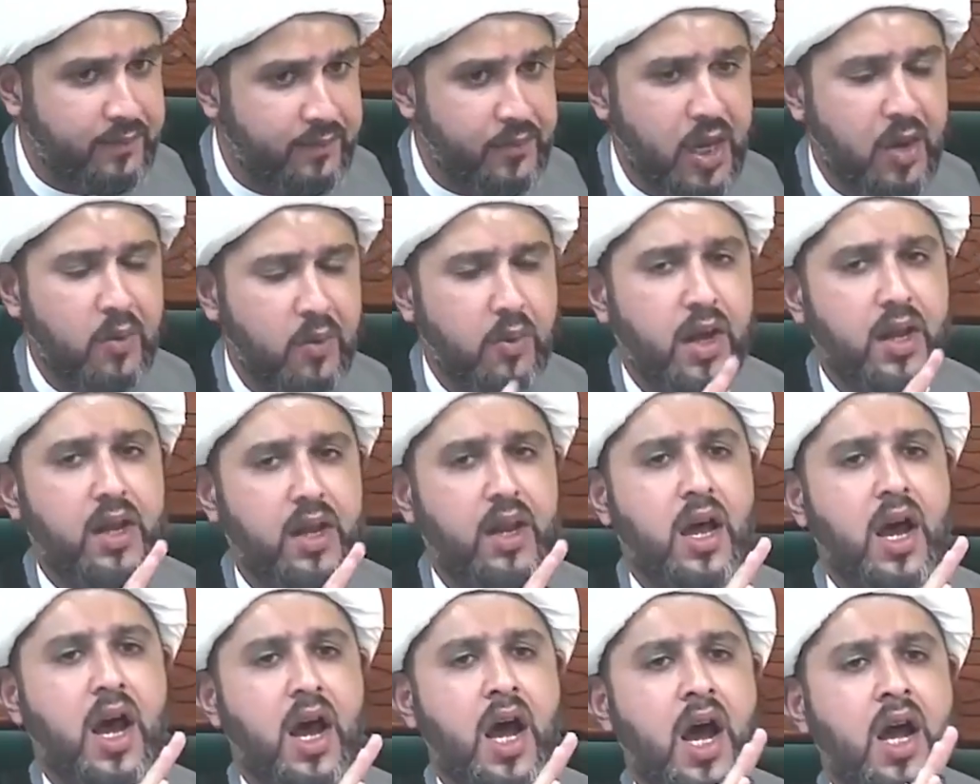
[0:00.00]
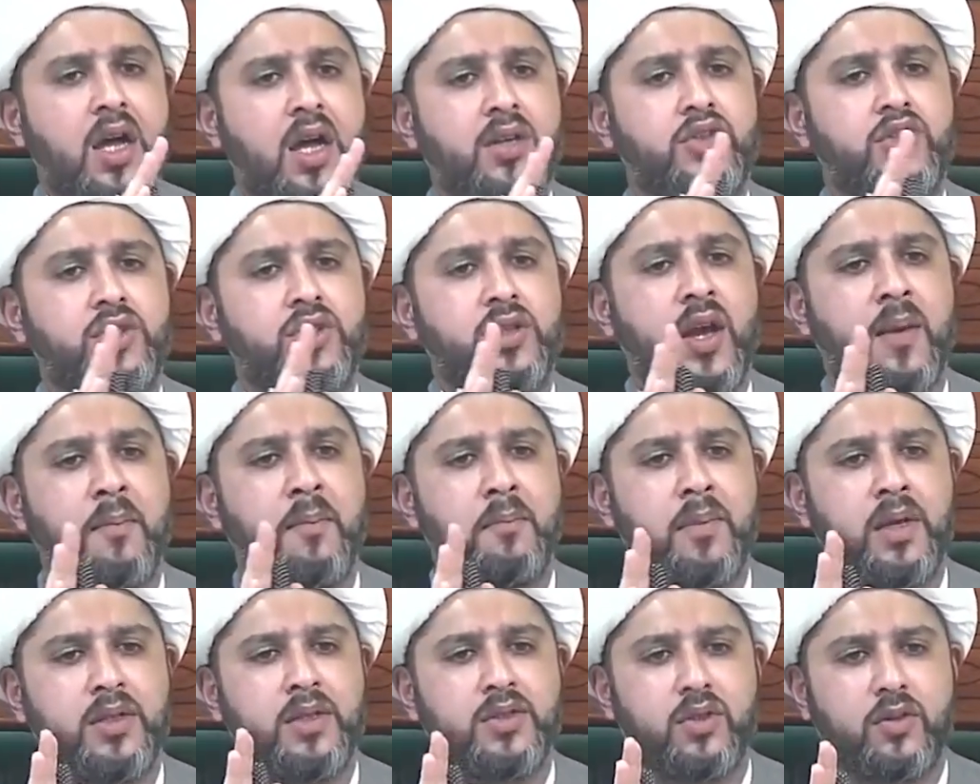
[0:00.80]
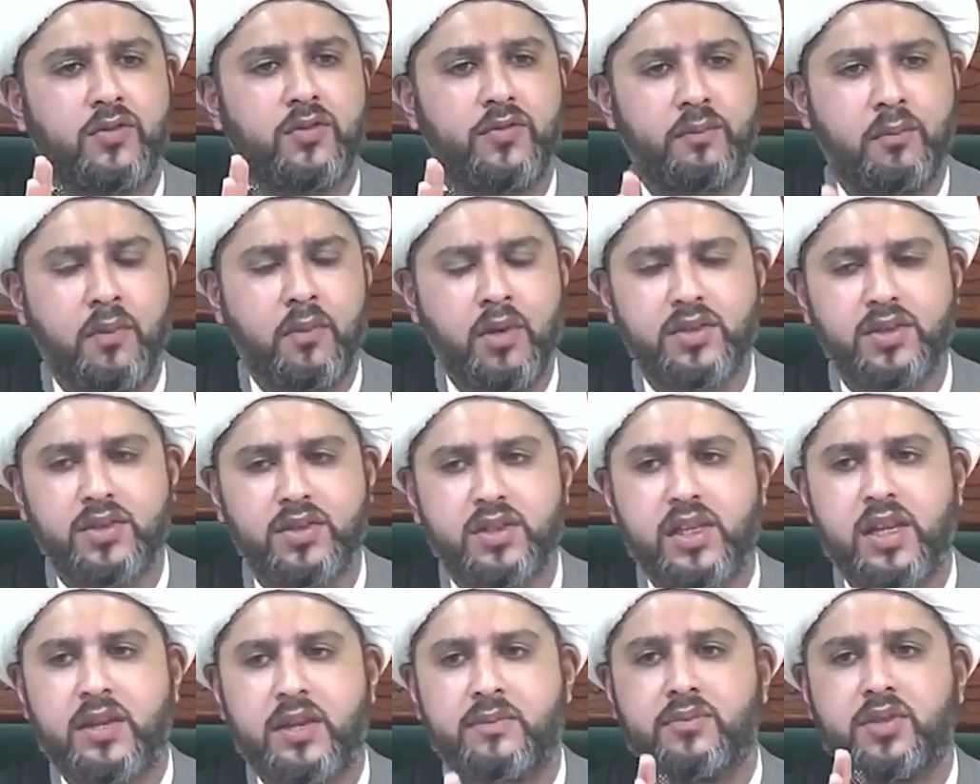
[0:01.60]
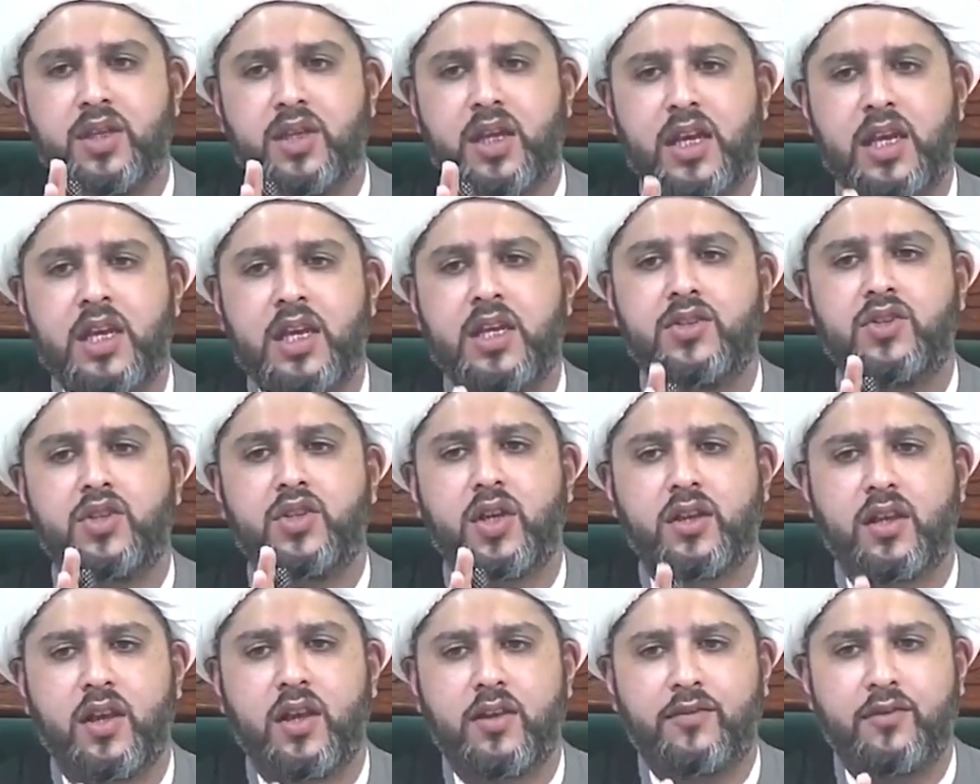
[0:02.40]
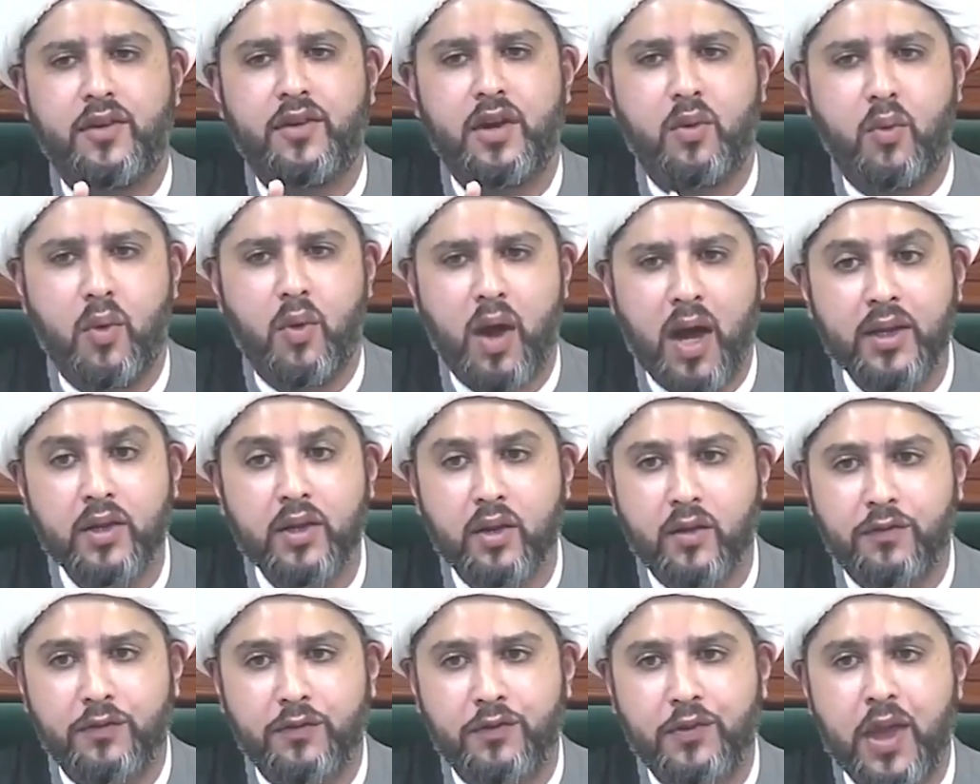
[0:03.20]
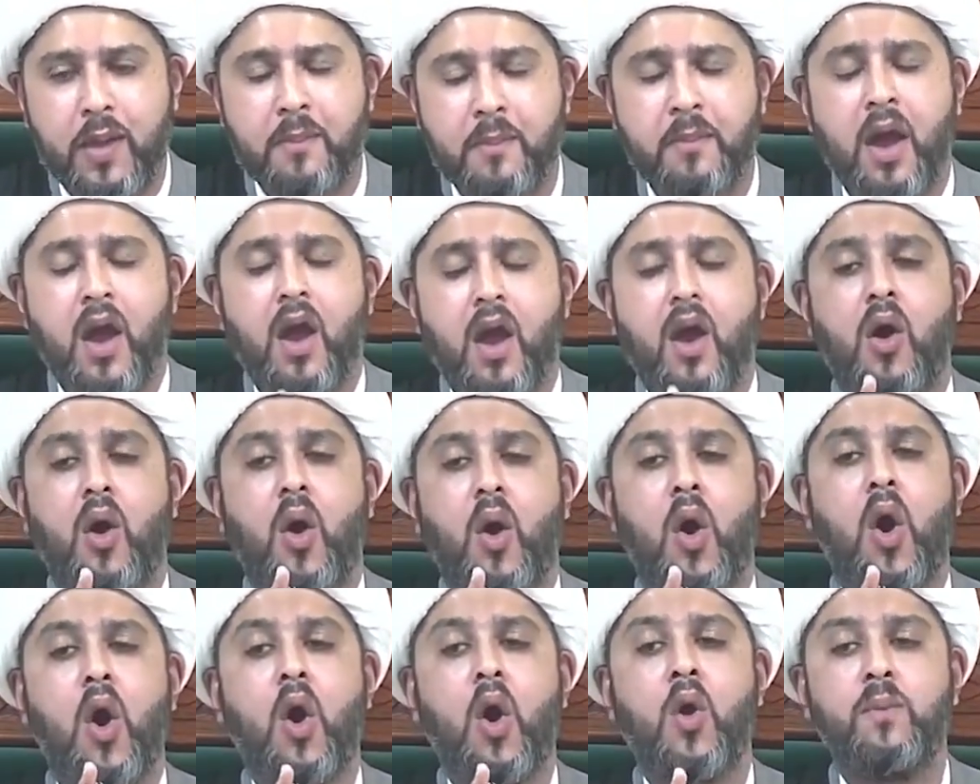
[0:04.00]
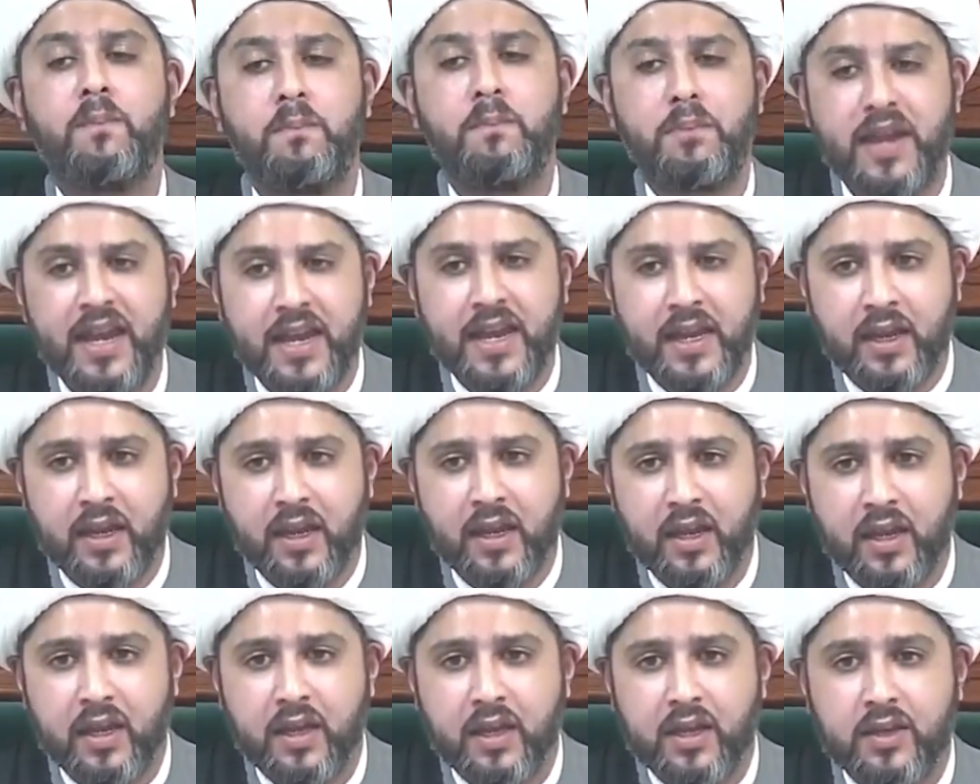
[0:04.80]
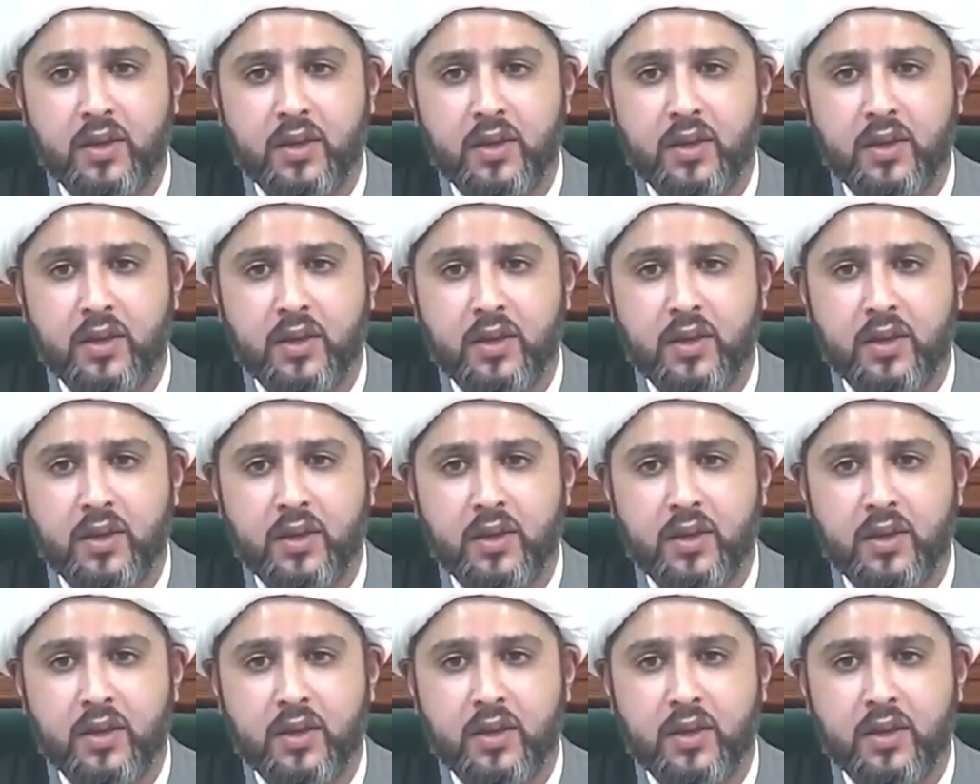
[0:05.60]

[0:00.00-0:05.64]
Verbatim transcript: there were large numbers of Muslims, each and every one of them hoping,